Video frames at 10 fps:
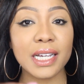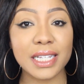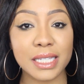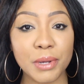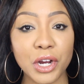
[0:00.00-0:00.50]

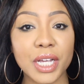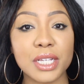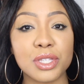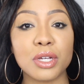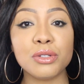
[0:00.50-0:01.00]

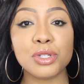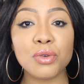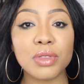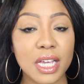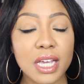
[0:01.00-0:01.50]
asparagus, those
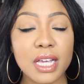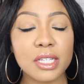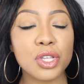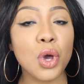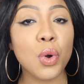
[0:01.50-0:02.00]
two
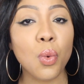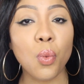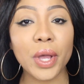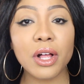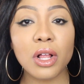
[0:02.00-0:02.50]
things
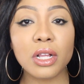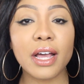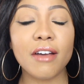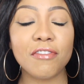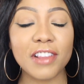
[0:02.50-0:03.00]

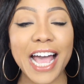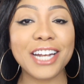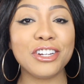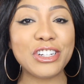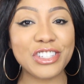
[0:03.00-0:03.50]
will
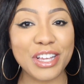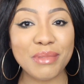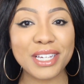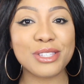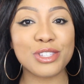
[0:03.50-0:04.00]
flatten your
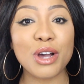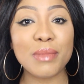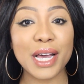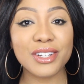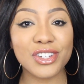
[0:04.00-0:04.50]
stomach so
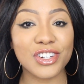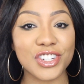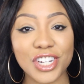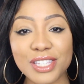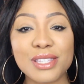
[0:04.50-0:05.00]
much
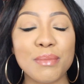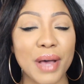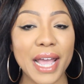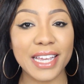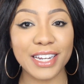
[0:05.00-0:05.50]
just
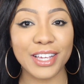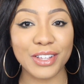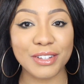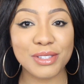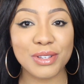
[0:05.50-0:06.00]
by eating
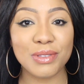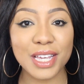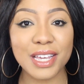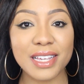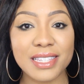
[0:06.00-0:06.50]
those two
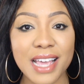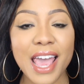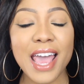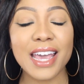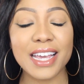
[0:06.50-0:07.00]
things.
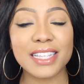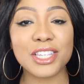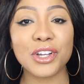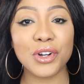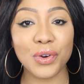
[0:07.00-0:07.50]

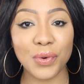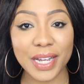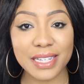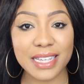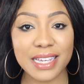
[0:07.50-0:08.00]
It's
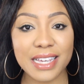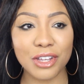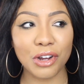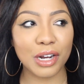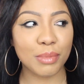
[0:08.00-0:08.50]

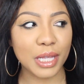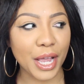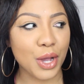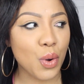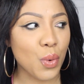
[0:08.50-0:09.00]
crazy. You're gonna be
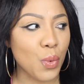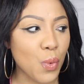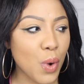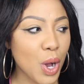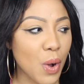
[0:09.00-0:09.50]
like,
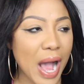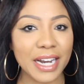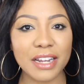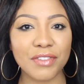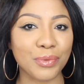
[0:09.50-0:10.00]
whoa, I
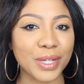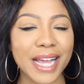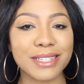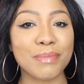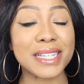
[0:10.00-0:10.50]
didn't even
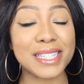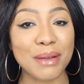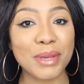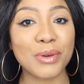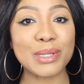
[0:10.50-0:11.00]
realize my
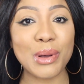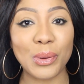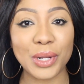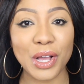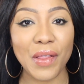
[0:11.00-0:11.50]
stomach was
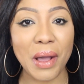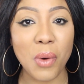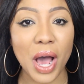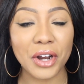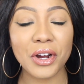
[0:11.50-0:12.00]
holding all that
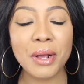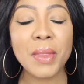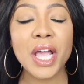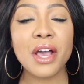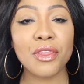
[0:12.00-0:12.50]
water.
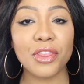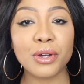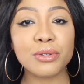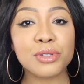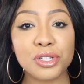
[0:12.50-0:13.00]

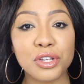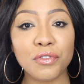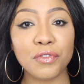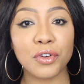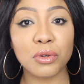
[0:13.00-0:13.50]
Those
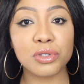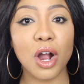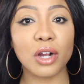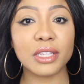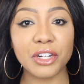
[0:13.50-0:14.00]
two foods
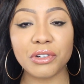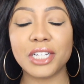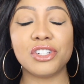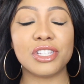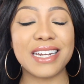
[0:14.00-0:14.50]
are
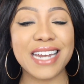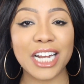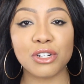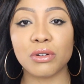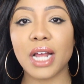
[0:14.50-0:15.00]
literally just
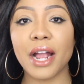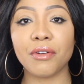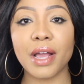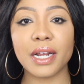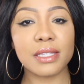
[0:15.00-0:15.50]
natural
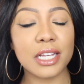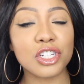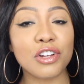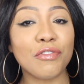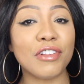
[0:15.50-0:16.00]
diuretics. They
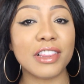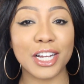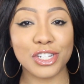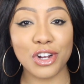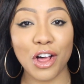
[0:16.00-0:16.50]
just
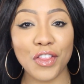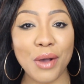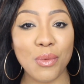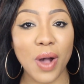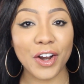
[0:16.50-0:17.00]
flush all
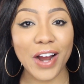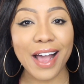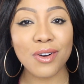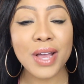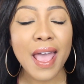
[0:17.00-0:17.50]
that water
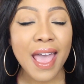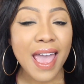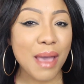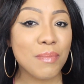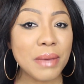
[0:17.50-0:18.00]
out.
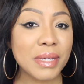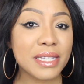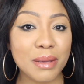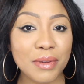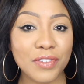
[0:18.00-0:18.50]
And
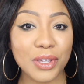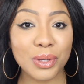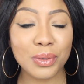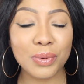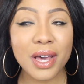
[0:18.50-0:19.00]
maybe some of
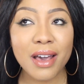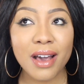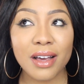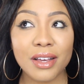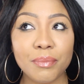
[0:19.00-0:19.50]
you
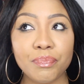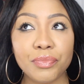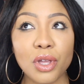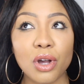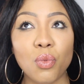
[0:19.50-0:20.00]

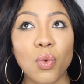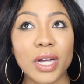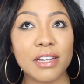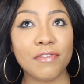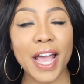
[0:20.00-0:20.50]

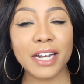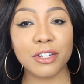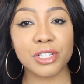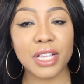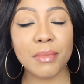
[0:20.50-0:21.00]
want to flatten
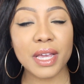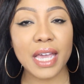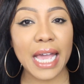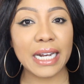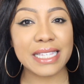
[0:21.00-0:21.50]
your
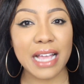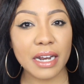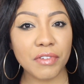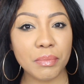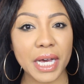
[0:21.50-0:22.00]
stomach, and it's
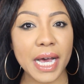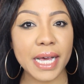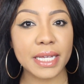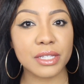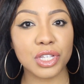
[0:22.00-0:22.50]
not even
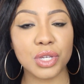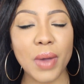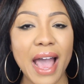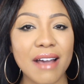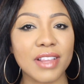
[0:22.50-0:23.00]
because you
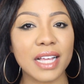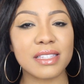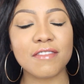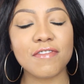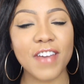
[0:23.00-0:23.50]
have
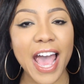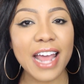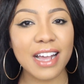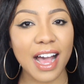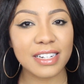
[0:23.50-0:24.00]
lots of
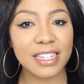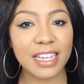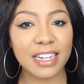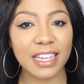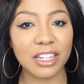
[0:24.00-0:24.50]
fat
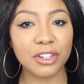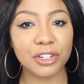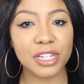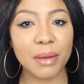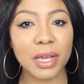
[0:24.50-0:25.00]
content in
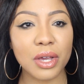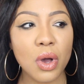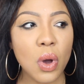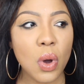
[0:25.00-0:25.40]
your stomach,